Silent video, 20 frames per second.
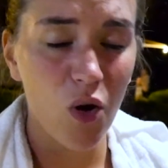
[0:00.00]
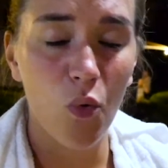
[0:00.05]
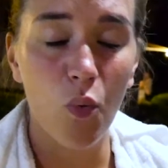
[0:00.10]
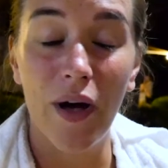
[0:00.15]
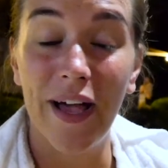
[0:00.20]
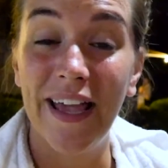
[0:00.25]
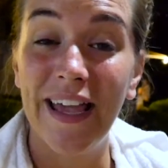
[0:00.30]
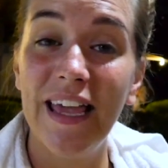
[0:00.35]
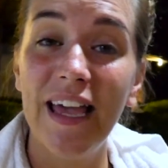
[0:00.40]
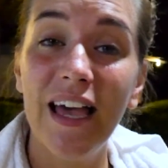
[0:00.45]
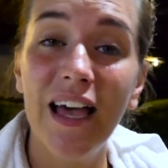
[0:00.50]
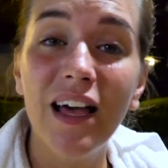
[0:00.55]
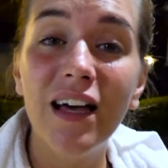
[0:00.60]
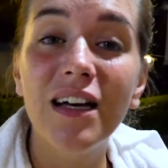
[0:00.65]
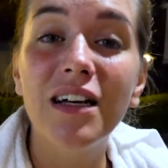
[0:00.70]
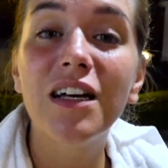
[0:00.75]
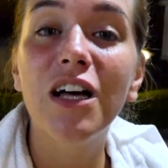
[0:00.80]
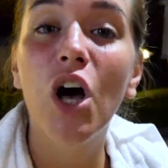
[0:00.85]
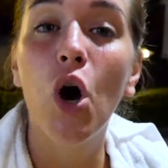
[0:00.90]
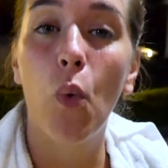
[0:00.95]
we're here,
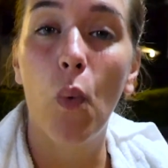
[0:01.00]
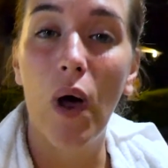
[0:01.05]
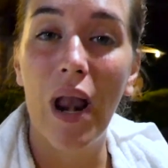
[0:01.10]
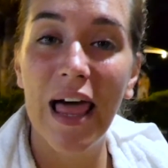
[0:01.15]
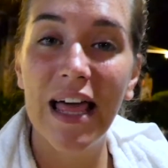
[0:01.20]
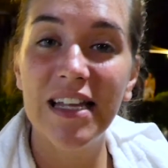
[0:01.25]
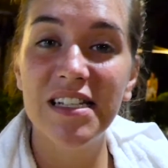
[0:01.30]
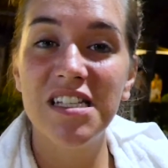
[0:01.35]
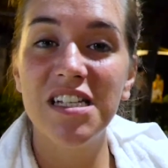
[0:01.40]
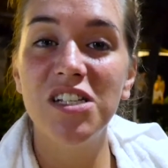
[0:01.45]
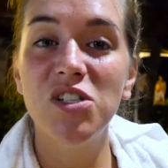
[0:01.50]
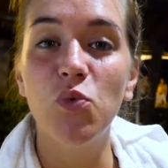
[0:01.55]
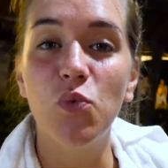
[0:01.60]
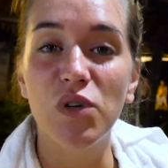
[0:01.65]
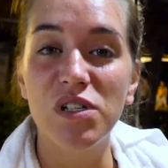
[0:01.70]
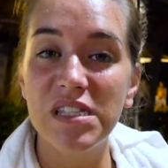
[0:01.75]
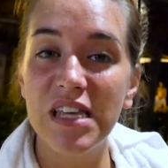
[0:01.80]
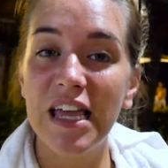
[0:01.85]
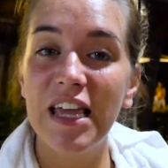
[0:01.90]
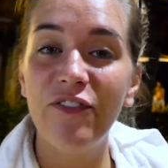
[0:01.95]
we're landed, we're
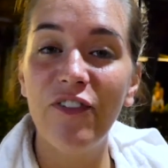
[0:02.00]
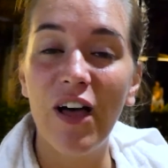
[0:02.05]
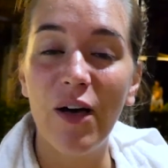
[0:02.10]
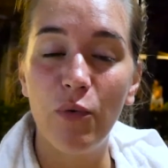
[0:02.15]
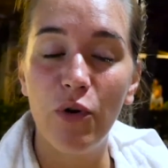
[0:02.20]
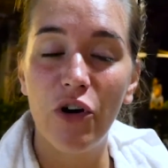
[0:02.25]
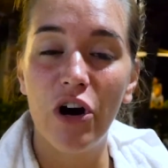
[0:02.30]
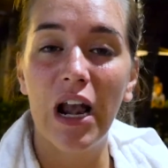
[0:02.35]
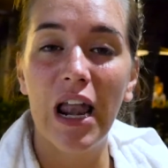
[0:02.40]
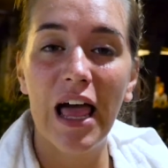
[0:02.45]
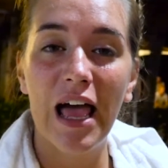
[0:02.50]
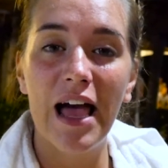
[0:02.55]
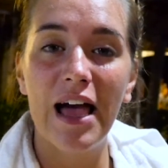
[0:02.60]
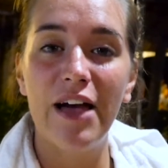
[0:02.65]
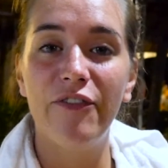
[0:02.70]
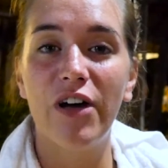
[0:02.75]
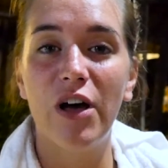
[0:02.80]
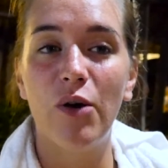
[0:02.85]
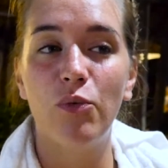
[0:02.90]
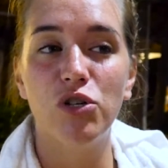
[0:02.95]
safe and we're
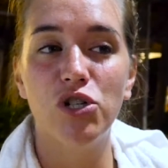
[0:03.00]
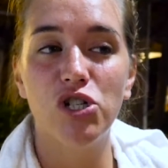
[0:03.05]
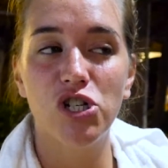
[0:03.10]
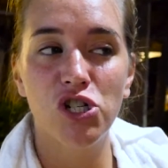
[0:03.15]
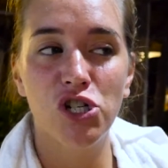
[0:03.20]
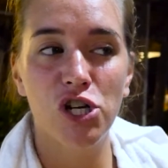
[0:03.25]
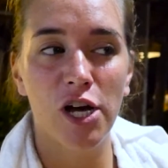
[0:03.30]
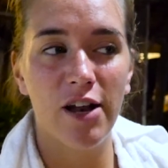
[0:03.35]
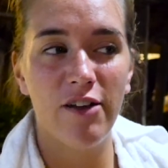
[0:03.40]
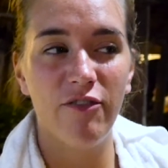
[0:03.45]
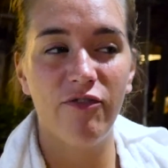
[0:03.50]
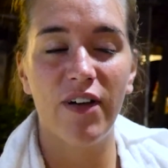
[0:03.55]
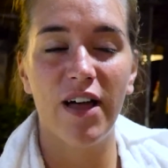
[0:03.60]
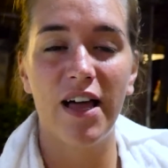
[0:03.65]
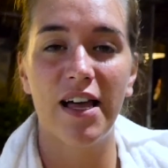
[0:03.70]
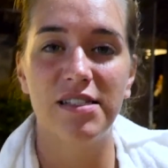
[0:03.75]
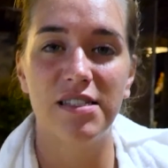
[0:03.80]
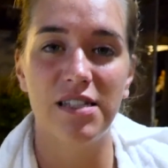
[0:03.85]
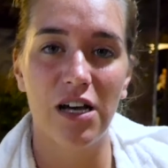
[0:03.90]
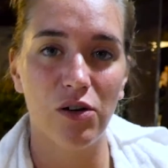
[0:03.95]
alive, and we're just trying to
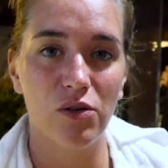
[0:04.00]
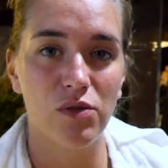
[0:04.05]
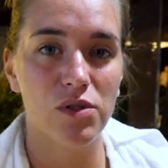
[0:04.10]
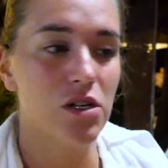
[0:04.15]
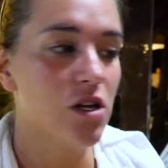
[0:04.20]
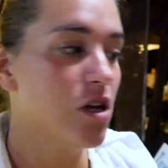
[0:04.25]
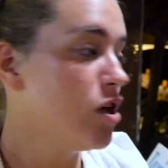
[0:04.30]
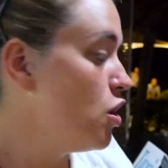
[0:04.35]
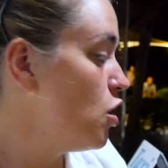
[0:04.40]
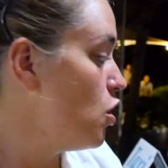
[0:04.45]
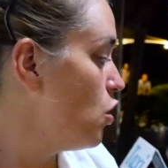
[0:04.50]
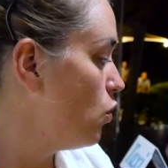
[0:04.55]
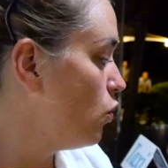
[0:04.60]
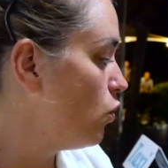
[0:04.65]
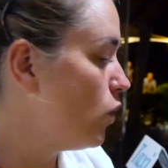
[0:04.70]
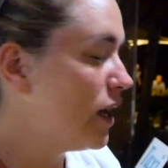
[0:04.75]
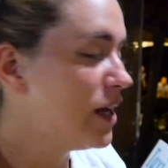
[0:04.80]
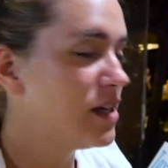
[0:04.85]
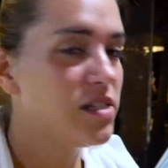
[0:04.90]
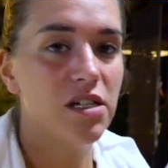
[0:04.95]
find out
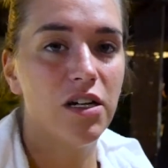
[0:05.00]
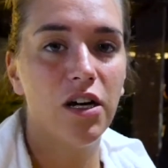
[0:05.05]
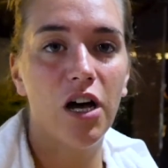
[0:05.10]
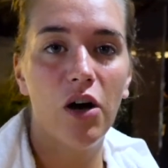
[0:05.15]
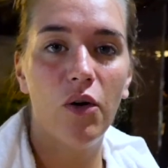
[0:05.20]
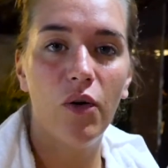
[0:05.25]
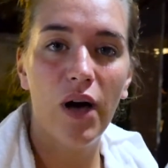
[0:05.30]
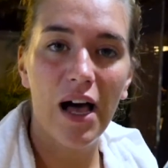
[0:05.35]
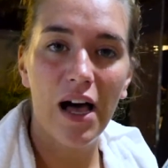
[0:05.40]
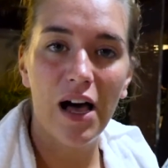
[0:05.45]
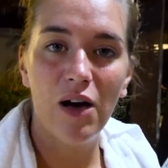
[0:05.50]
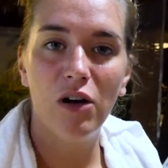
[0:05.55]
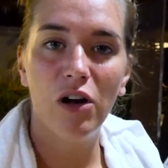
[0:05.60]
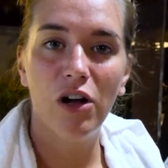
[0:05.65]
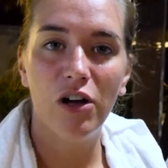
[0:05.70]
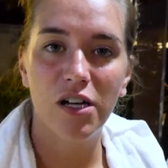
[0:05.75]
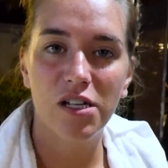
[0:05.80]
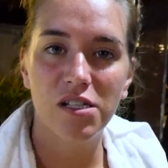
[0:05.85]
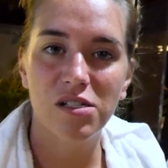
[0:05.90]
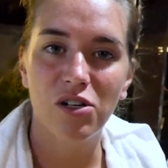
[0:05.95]
where to go, how
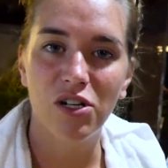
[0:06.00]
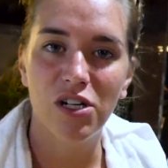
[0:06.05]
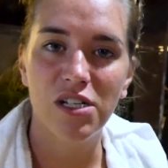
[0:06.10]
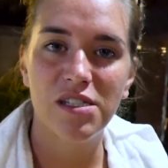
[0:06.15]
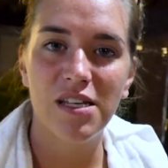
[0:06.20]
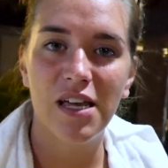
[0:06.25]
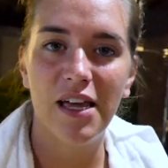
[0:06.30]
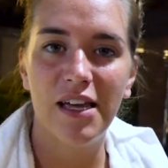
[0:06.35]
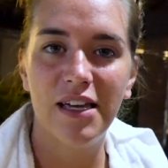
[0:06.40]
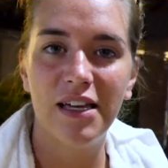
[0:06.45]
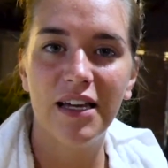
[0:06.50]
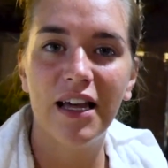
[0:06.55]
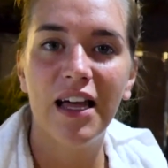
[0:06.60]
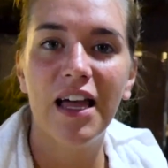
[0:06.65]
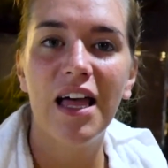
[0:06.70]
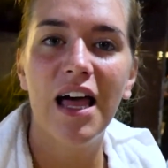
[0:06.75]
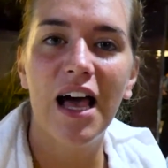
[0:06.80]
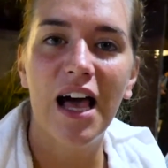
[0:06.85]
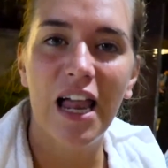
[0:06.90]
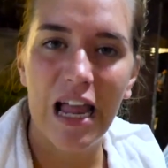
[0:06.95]
long it's going to take,
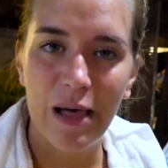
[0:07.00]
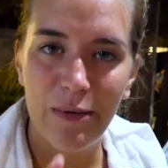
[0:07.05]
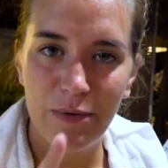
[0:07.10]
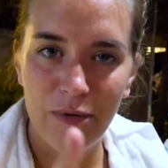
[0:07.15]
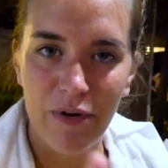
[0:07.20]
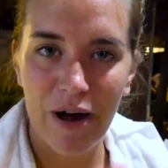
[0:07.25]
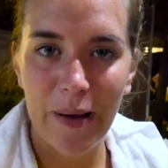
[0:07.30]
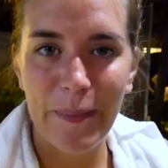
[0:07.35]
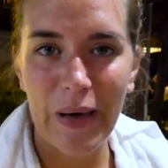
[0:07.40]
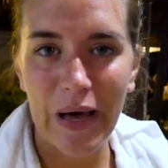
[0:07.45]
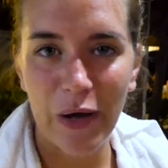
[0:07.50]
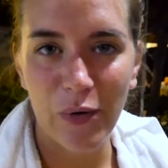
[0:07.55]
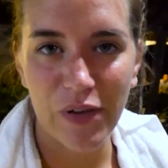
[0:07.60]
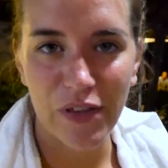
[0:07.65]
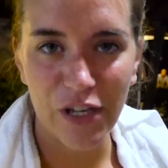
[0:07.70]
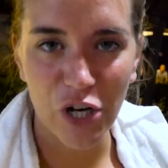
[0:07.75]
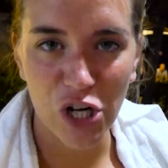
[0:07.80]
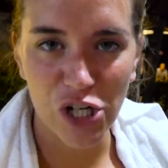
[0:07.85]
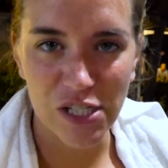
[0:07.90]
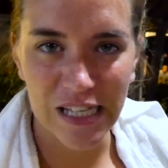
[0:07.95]
and I'll be right back with
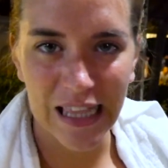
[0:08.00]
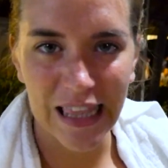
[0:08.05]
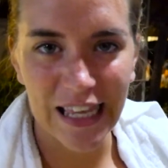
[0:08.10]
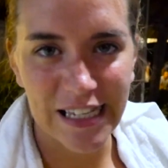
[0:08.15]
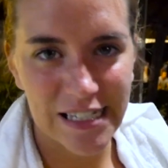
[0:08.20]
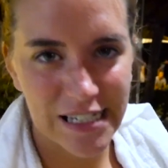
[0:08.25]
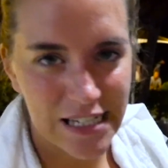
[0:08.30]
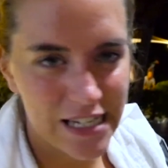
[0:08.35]
you because the lady